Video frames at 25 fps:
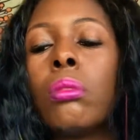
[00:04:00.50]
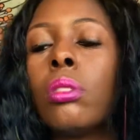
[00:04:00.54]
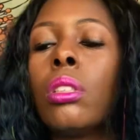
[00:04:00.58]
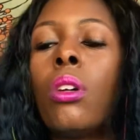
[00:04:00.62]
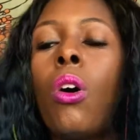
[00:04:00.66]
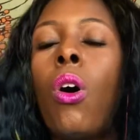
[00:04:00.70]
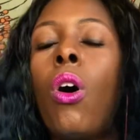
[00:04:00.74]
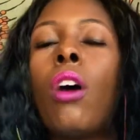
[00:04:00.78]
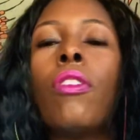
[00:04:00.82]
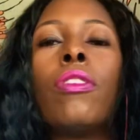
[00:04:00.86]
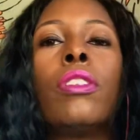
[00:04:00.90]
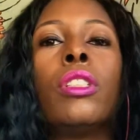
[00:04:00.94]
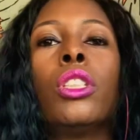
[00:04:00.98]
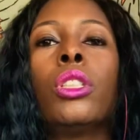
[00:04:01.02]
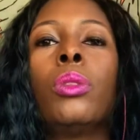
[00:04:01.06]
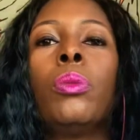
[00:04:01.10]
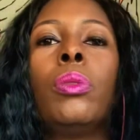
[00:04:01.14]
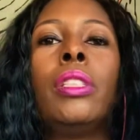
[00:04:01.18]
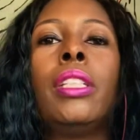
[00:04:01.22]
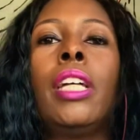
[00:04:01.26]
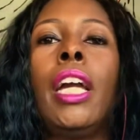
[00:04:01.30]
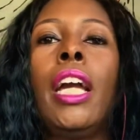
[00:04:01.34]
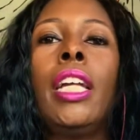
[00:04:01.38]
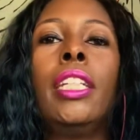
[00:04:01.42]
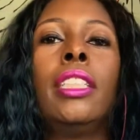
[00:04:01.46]
off into a
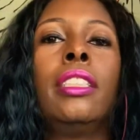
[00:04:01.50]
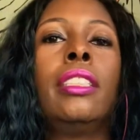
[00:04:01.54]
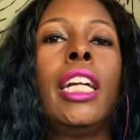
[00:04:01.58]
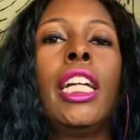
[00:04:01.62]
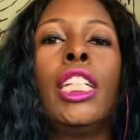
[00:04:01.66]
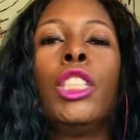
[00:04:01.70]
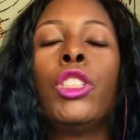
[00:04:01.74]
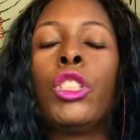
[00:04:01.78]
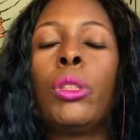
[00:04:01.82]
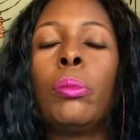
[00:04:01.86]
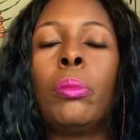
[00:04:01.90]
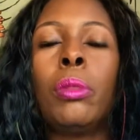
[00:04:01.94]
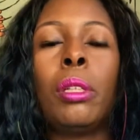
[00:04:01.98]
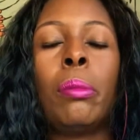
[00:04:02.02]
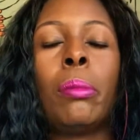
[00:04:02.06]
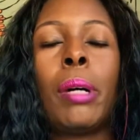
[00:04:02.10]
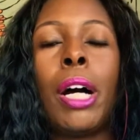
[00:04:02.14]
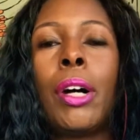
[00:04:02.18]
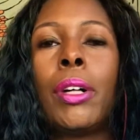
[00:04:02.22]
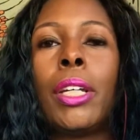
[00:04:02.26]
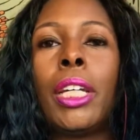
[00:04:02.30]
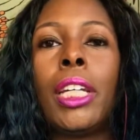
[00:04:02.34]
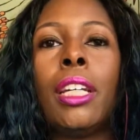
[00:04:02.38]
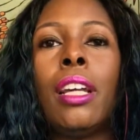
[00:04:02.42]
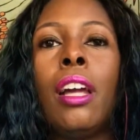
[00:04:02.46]
daze daydreaming
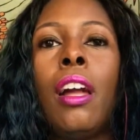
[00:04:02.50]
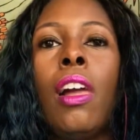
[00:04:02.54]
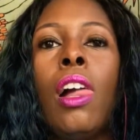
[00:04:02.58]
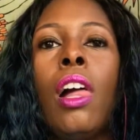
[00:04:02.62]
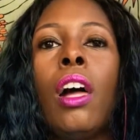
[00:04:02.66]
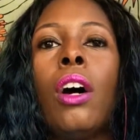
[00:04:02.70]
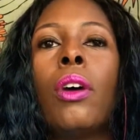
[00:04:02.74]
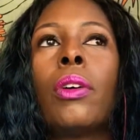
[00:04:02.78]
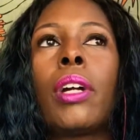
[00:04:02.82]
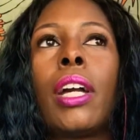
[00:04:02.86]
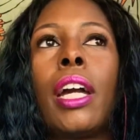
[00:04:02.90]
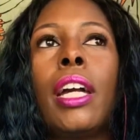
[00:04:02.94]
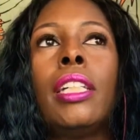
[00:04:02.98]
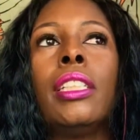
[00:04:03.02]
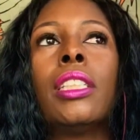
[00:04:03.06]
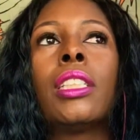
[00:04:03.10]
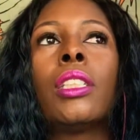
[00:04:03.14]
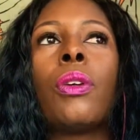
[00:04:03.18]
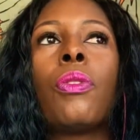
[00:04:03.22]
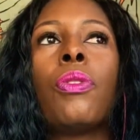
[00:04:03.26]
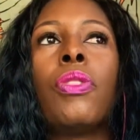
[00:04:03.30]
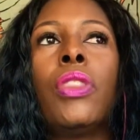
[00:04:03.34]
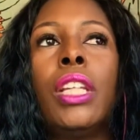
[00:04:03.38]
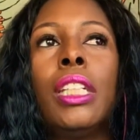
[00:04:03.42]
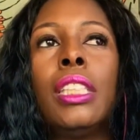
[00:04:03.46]
about it. Okay, so
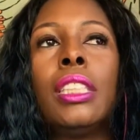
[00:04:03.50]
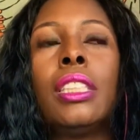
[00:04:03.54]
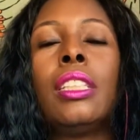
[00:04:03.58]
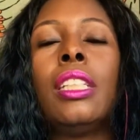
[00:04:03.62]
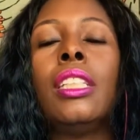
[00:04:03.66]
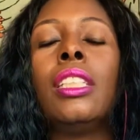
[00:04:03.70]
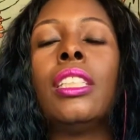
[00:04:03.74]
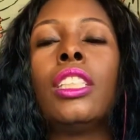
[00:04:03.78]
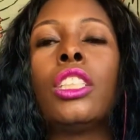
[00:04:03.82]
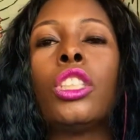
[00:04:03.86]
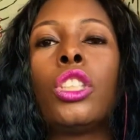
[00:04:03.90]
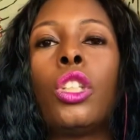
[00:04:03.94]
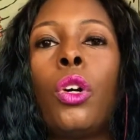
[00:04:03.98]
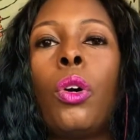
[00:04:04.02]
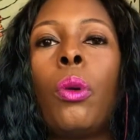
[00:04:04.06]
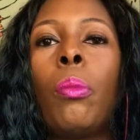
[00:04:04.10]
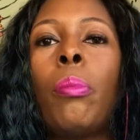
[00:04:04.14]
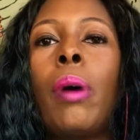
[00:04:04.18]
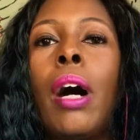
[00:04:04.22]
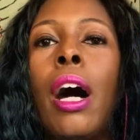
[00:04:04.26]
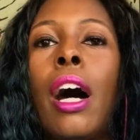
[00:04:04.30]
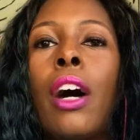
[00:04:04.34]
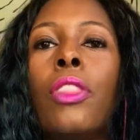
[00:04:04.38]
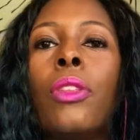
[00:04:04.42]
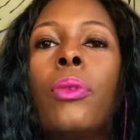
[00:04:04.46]
this is still
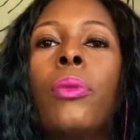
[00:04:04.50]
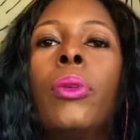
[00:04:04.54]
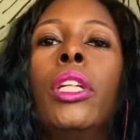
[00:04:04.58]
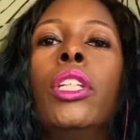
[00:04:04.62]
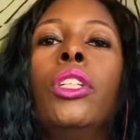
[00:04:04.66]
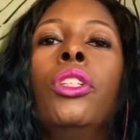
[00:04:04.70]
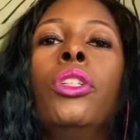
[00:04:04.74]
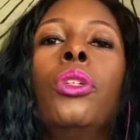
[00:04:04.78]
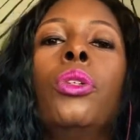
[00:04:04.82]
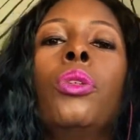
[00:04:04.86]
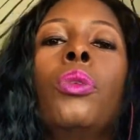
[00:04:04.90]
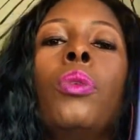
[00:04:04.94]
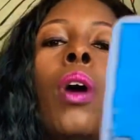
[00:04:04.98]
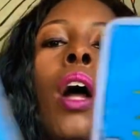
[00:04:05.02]
bothering you.